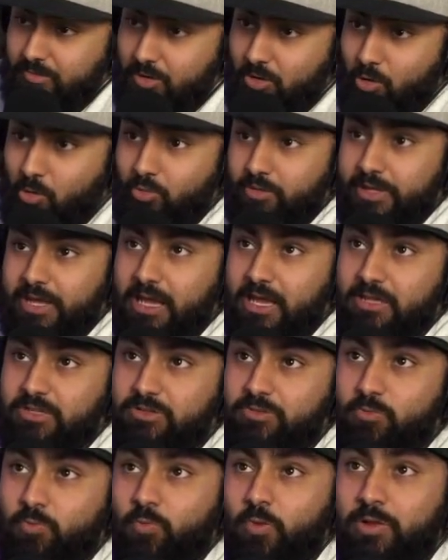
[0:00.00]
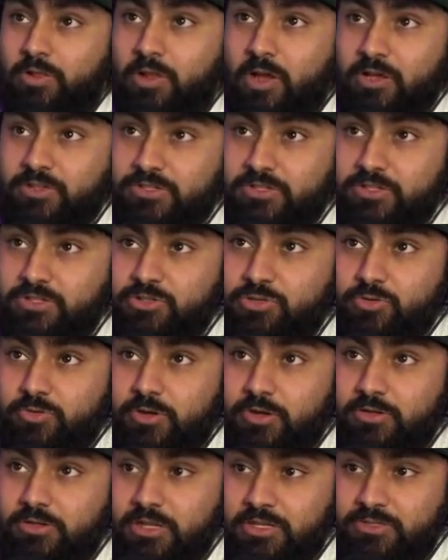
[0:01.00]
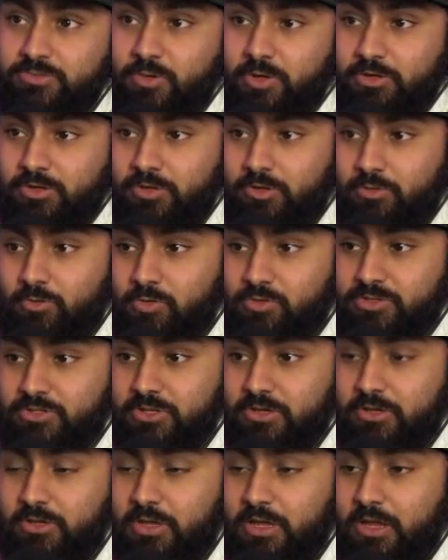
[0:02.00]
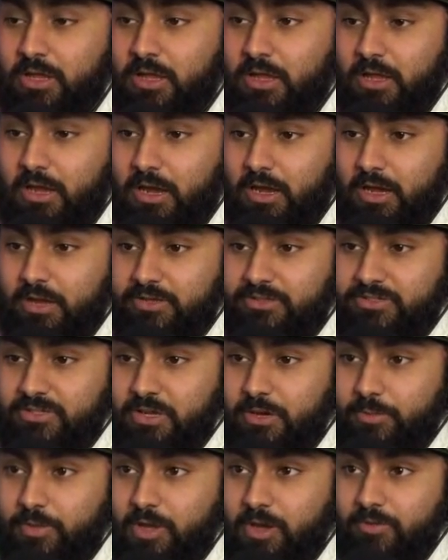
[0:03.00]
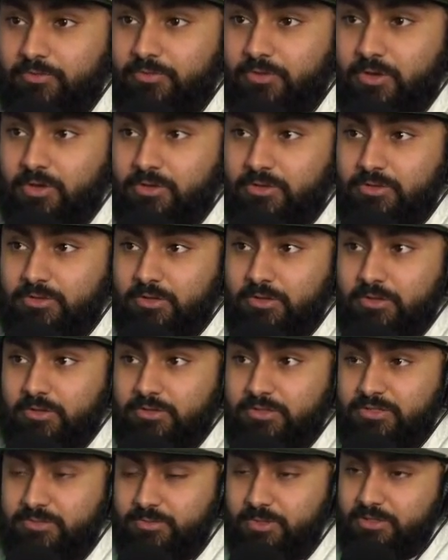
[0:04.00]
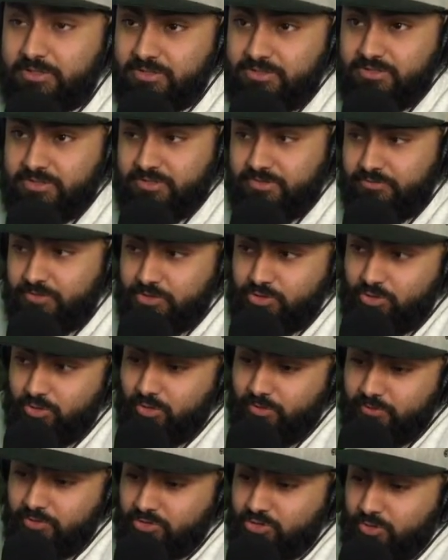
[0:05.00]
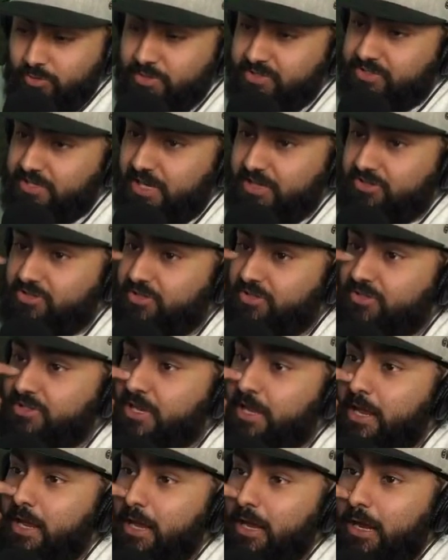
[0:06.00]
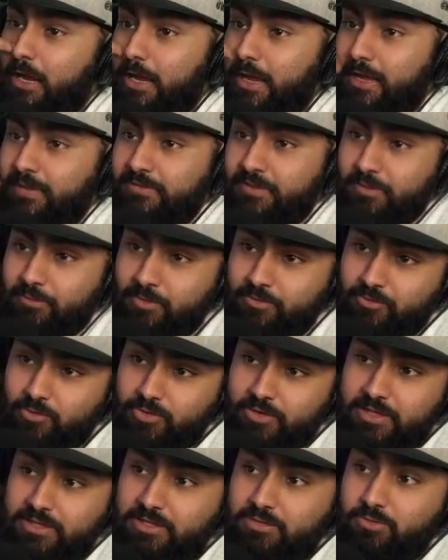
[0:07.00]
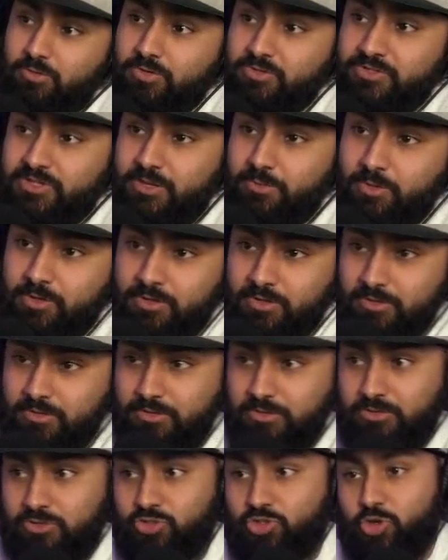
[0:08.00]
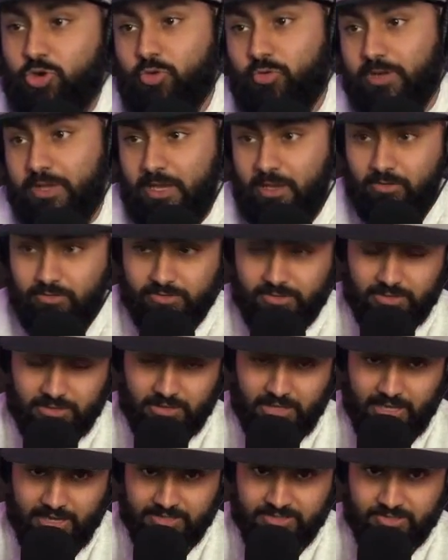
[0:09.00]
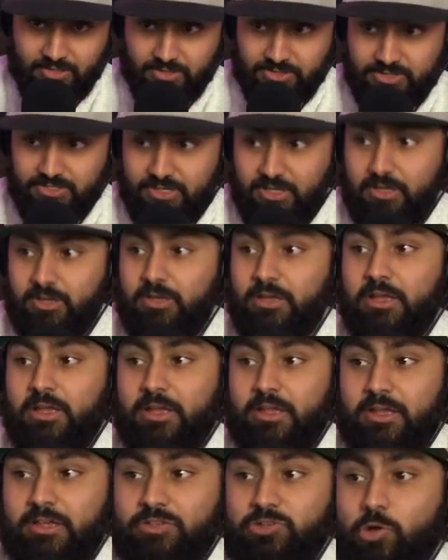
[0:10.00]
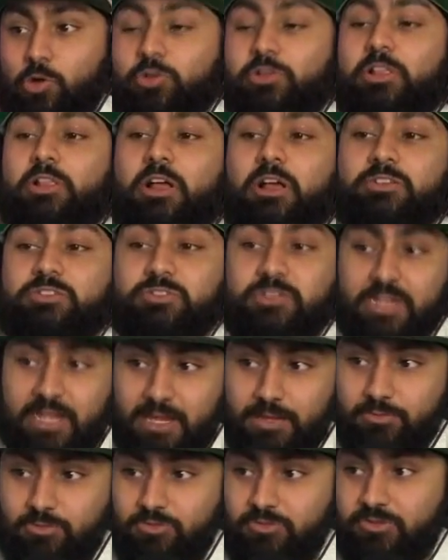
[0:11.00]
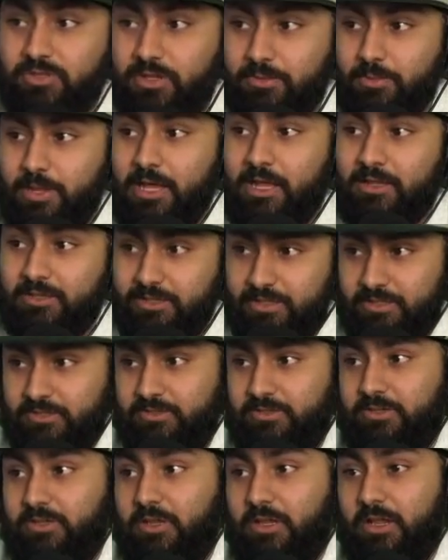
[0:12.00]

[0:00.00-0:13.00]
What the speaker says: only had one loss in his career. That's Mark De La Rosa. He's coming off a split decision victory over Joby Sanchez. And then before that, he was able to choke out Elias Garcia. His only loss came to Tim Elliott